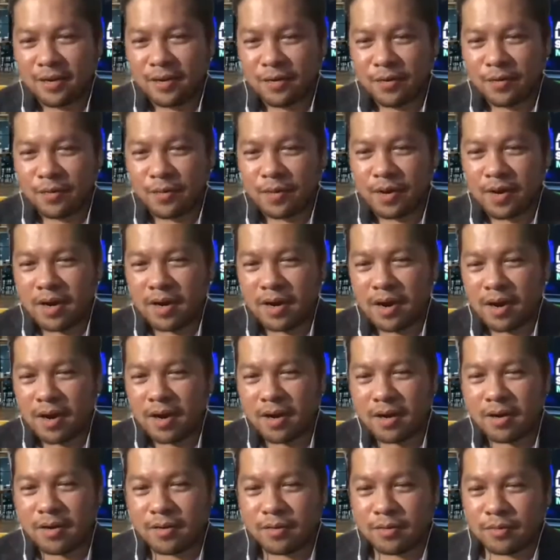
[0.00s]

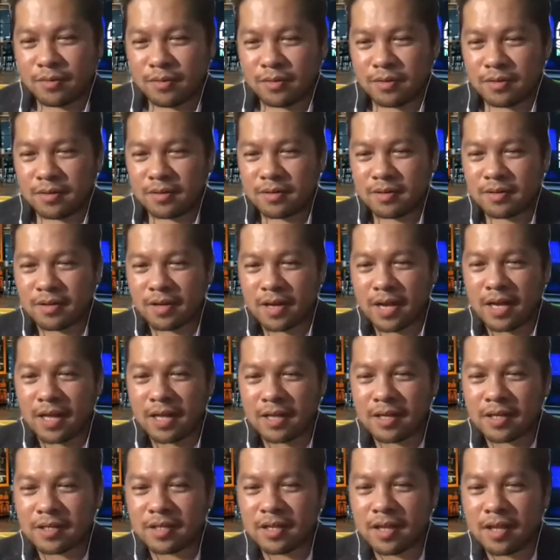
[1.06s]
Okay,
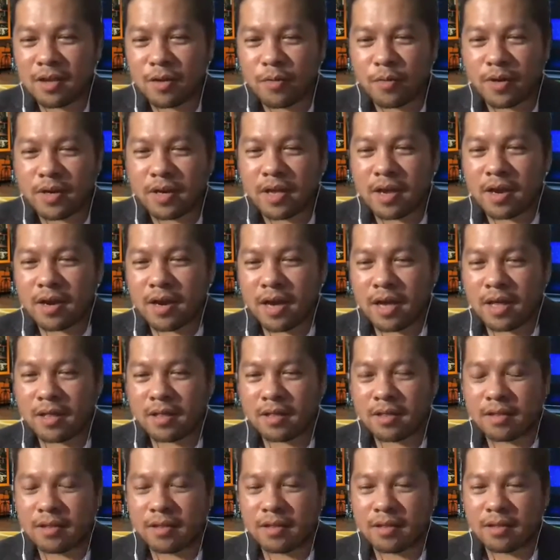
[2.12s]
there's another one here,
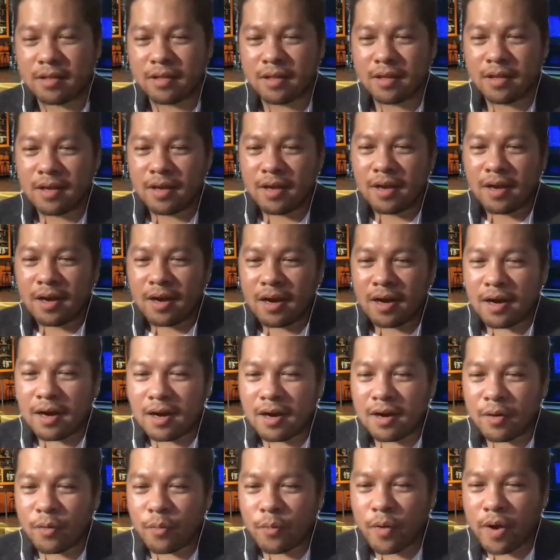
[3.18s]
and
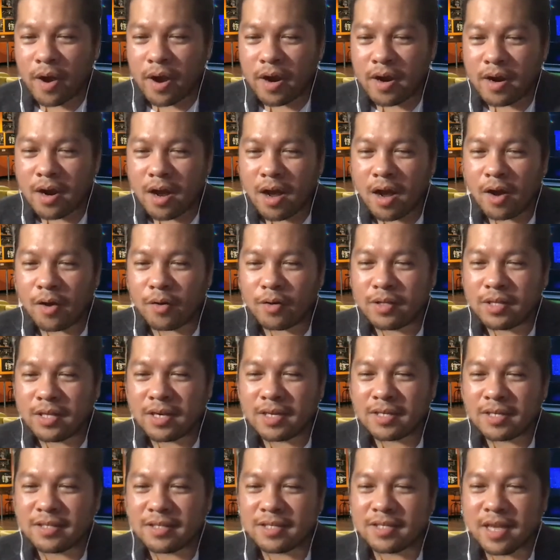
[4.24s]
how
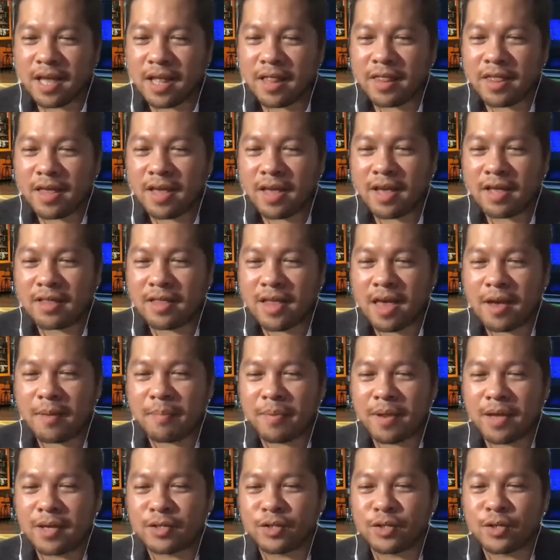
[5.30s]
does design thinking take
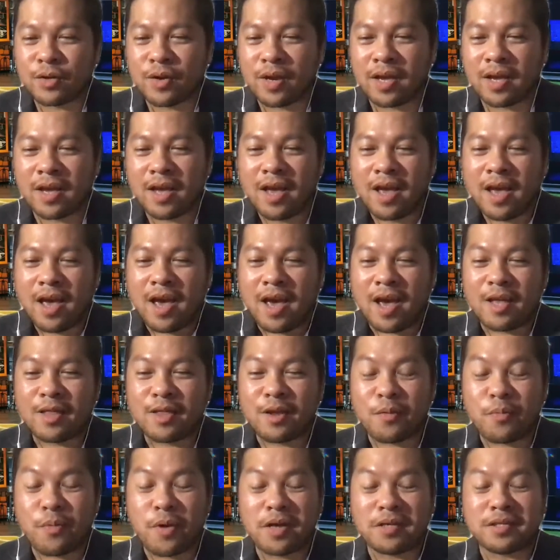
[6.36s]
place during
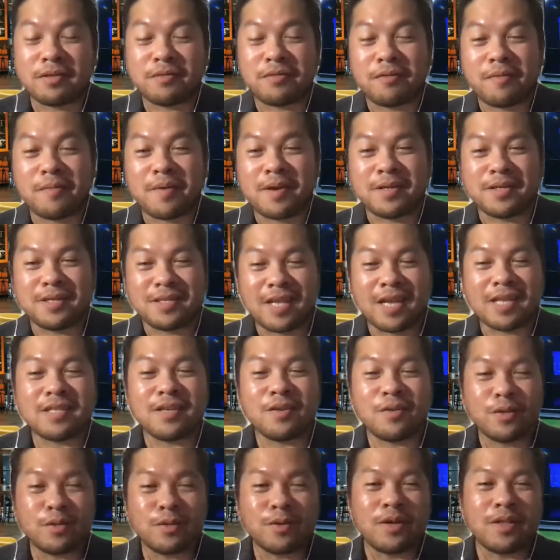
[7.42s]
enterprise transformation? That's
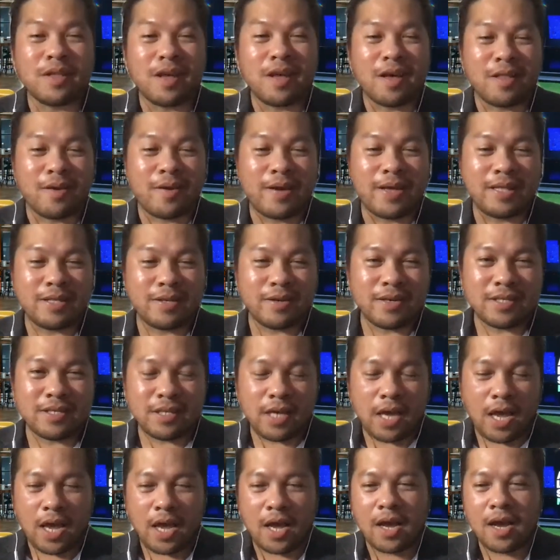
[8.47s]
also another
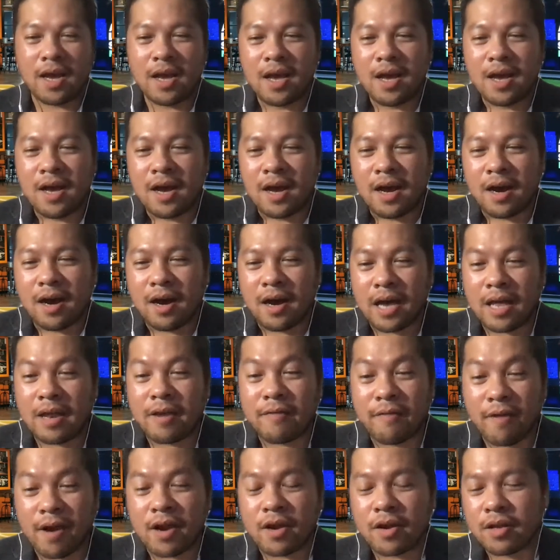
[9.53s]
interesting and
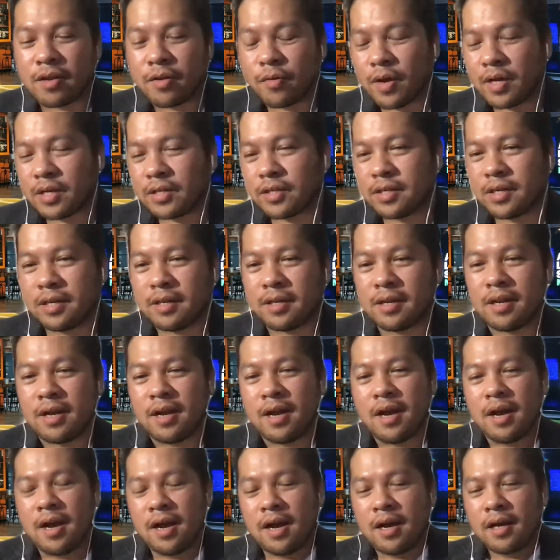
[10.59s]
a very good question.
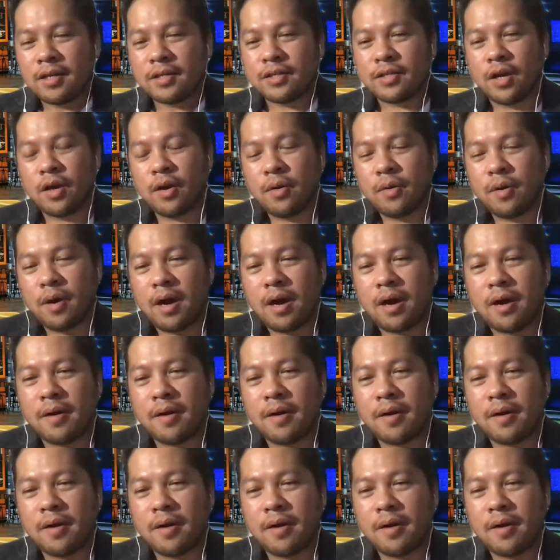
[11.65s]
So